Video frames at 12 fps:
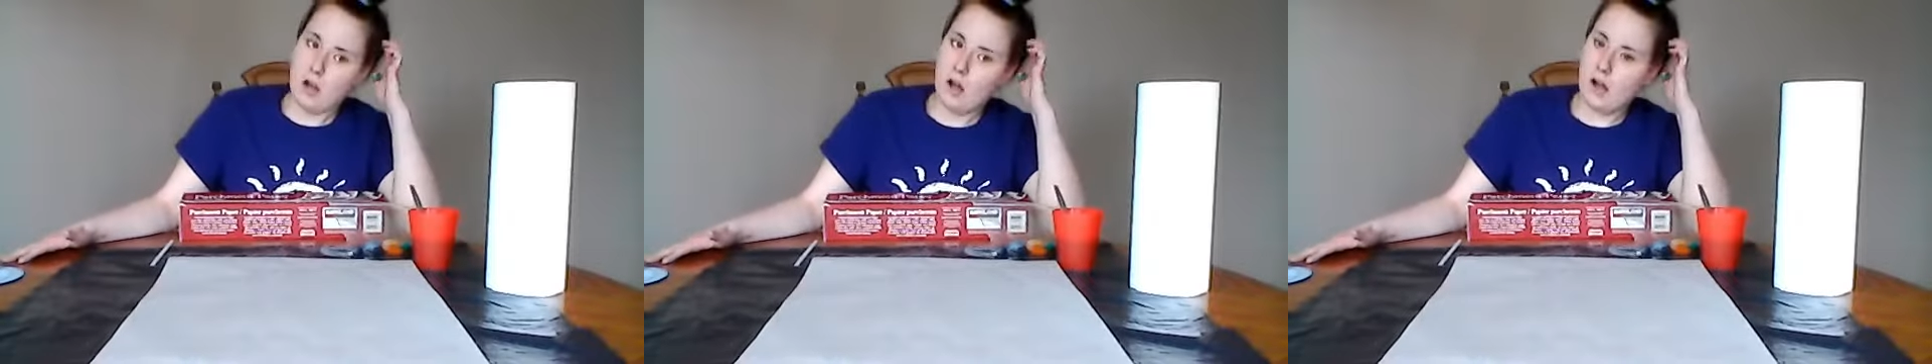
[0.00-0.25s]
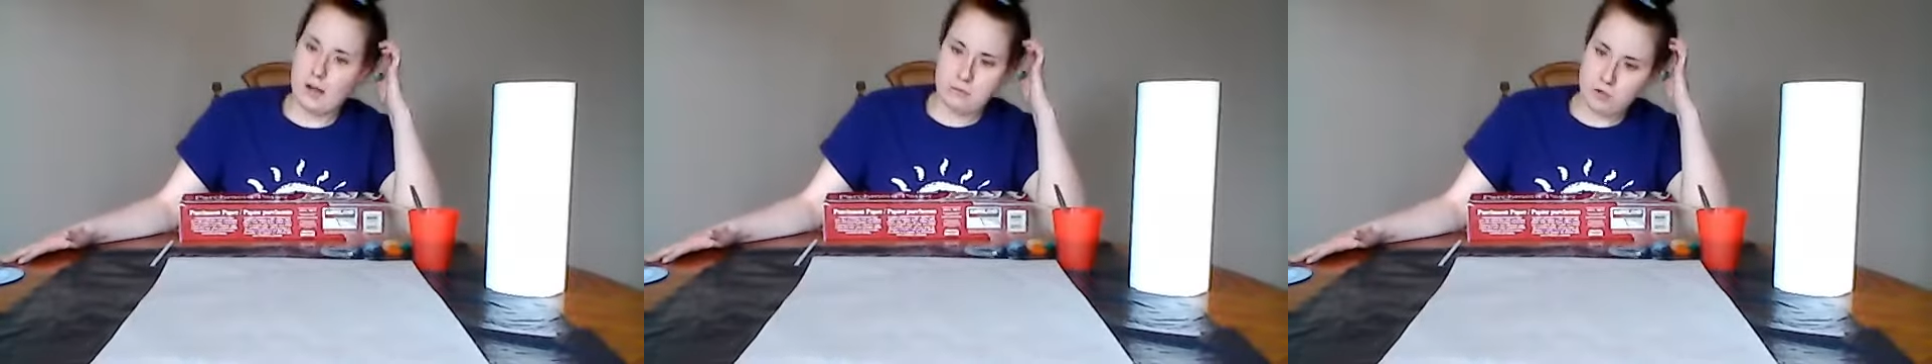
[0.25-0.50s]

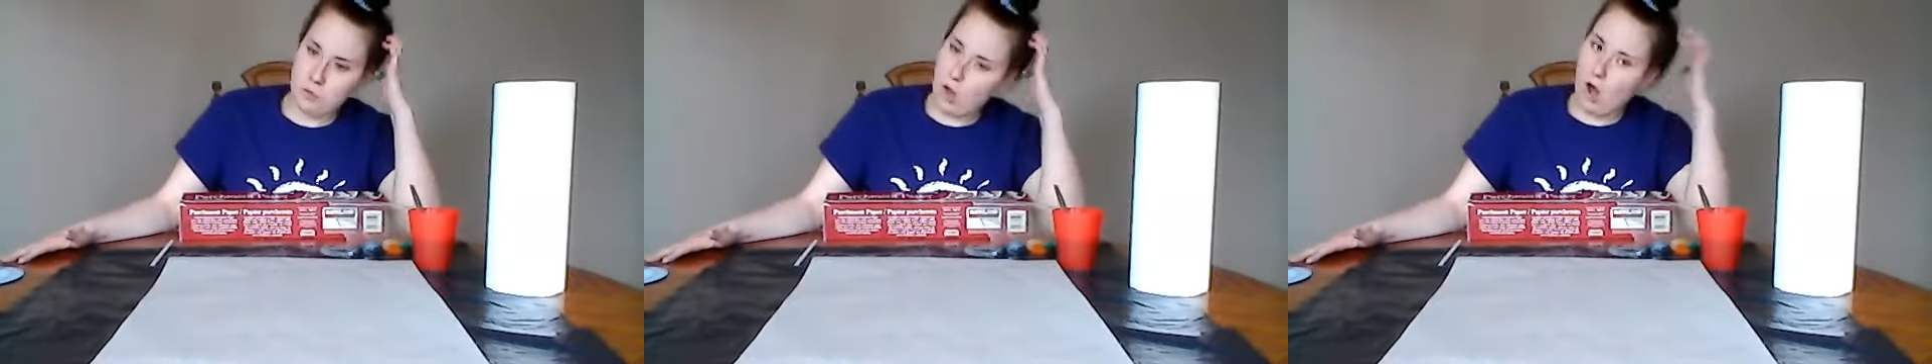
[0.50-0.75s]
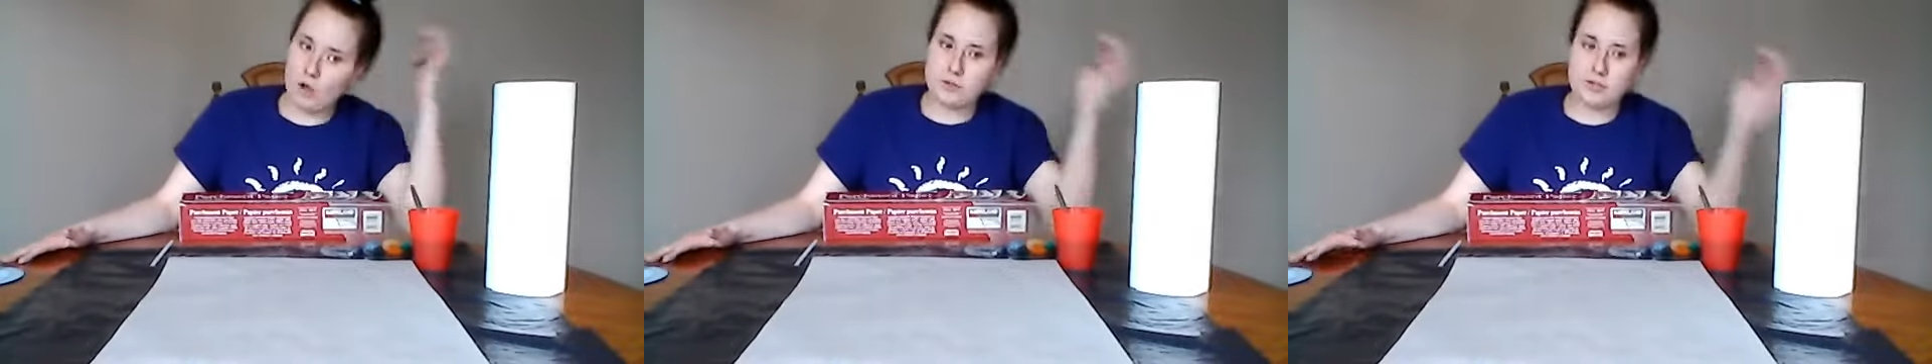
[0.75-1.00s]
You will
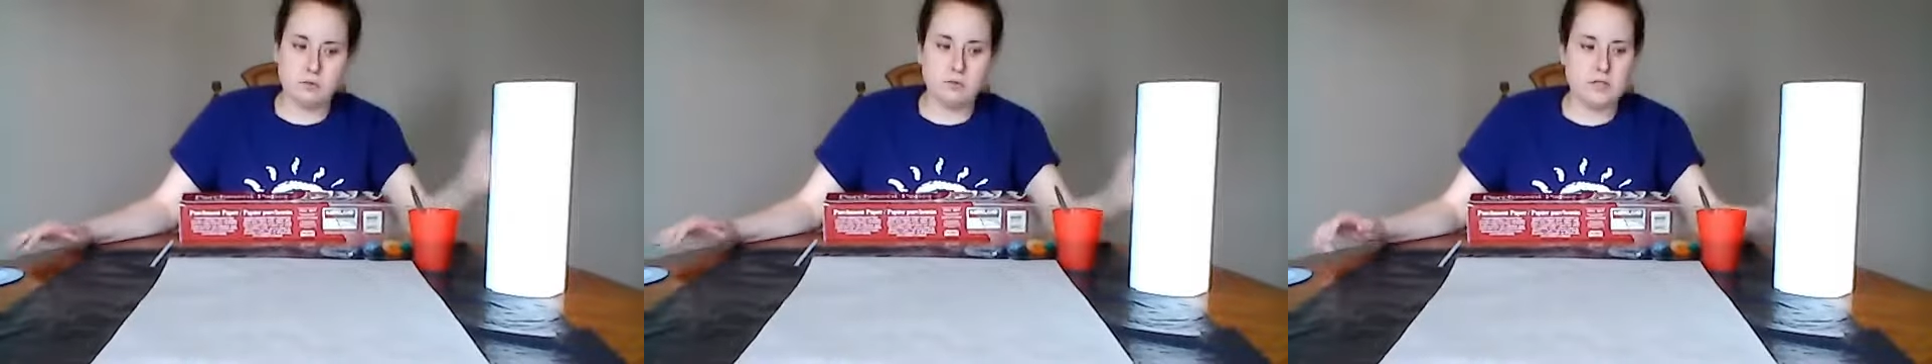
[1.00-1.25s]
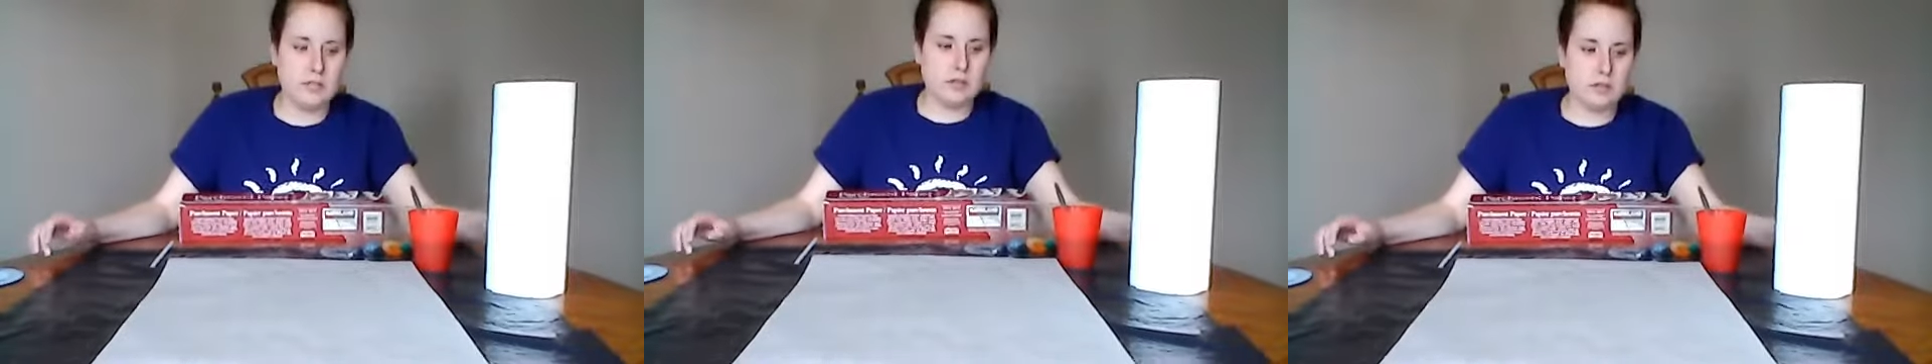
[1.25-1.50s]
also
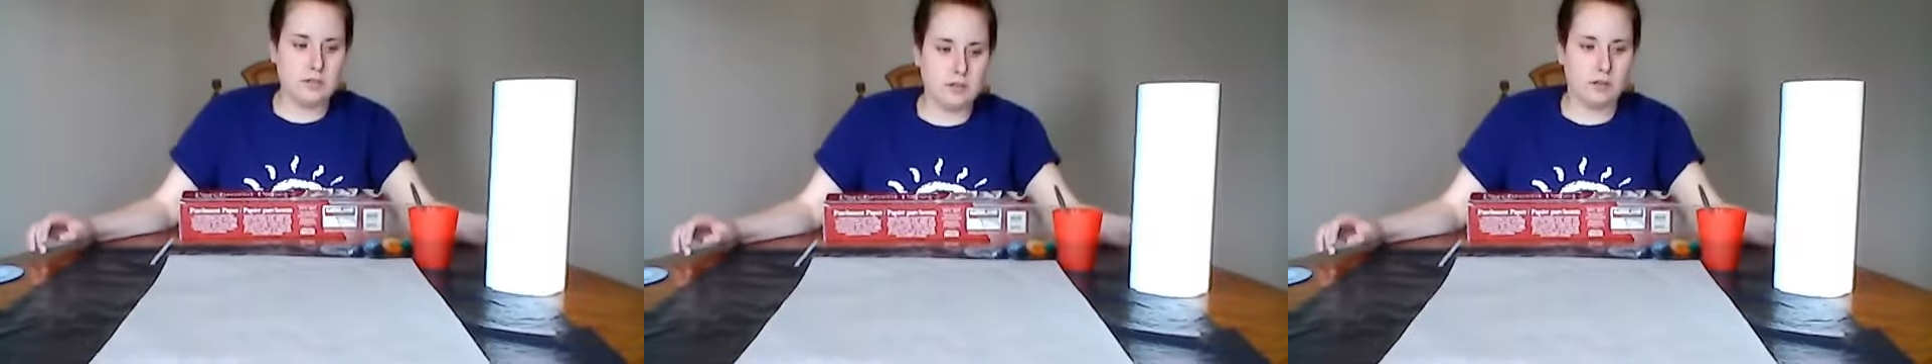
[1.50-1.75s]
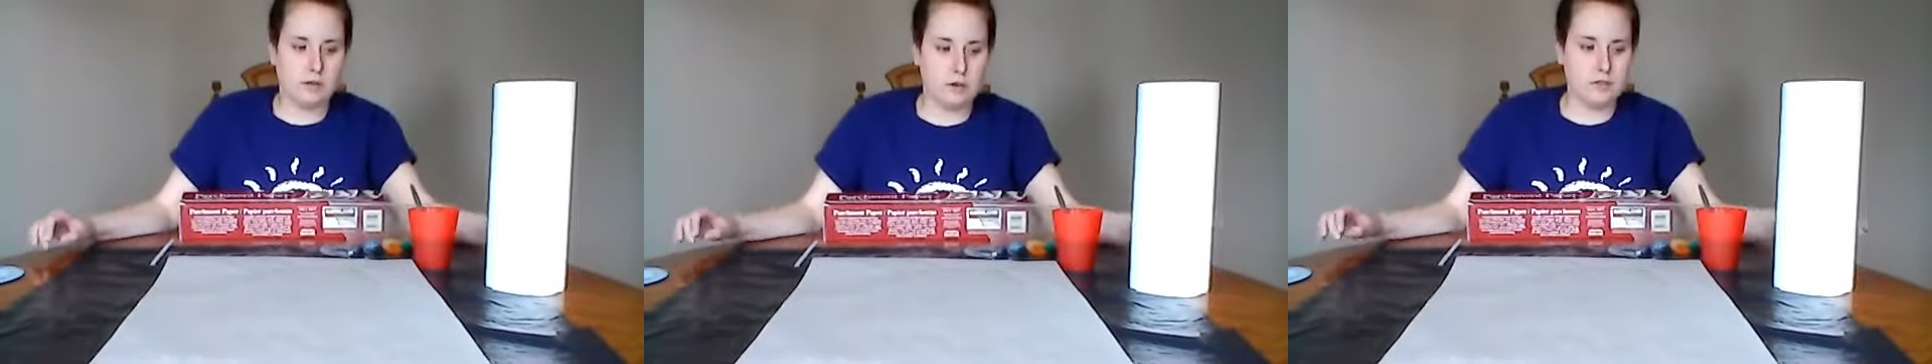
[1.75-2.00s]
need
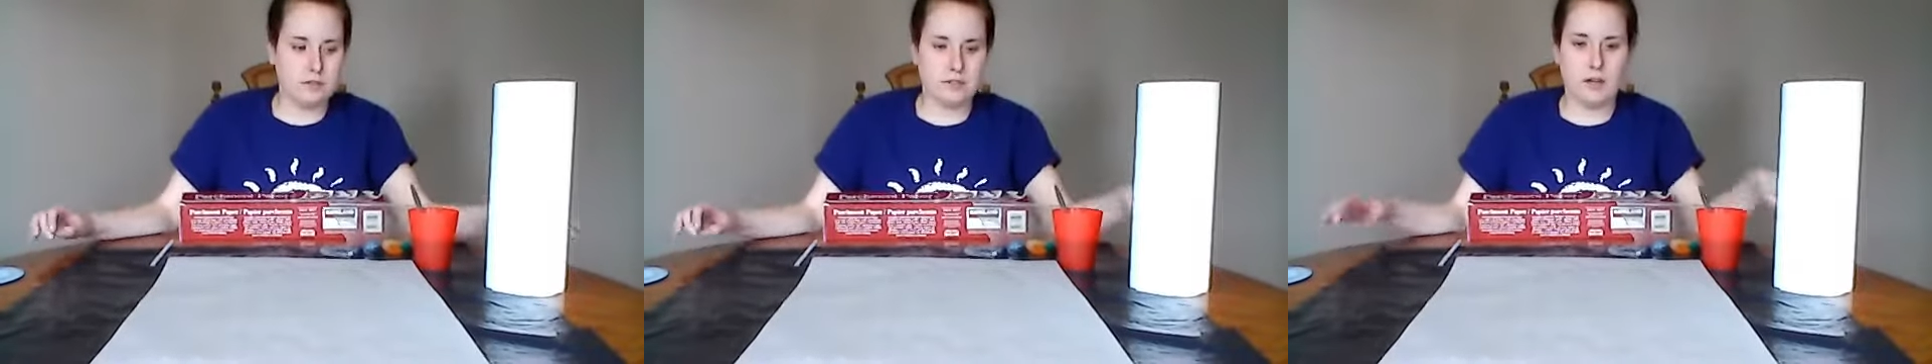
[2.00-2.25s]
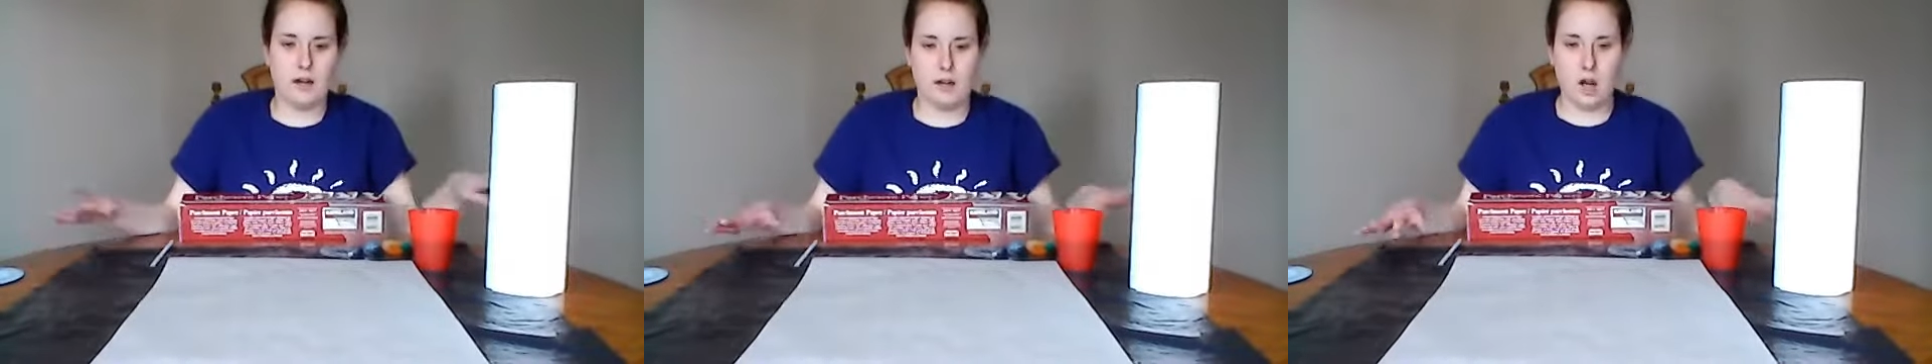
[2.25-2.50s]

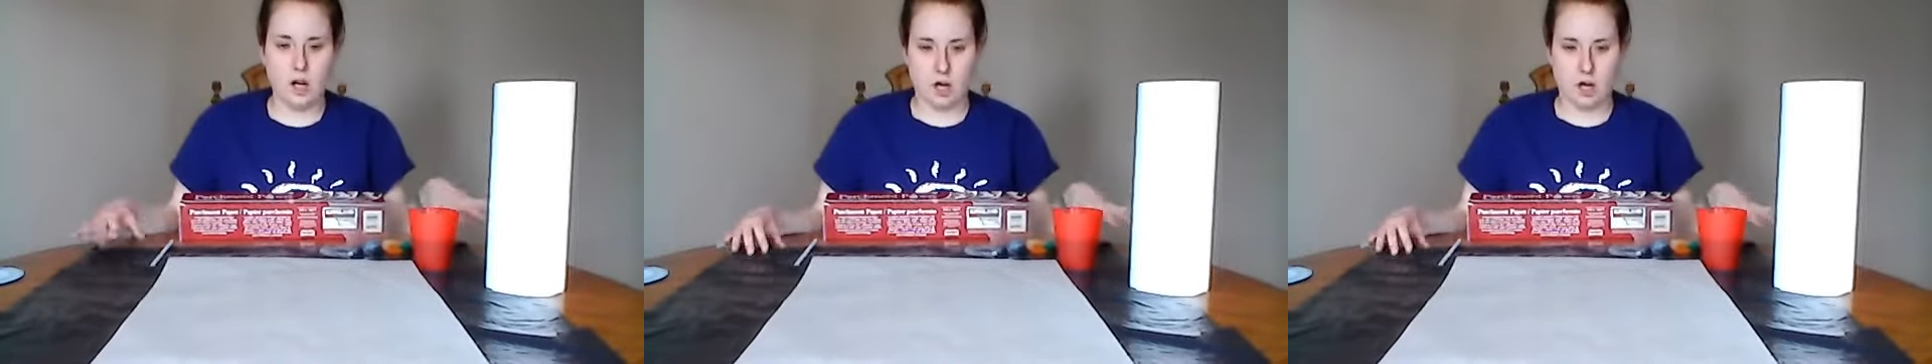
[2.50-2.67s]
a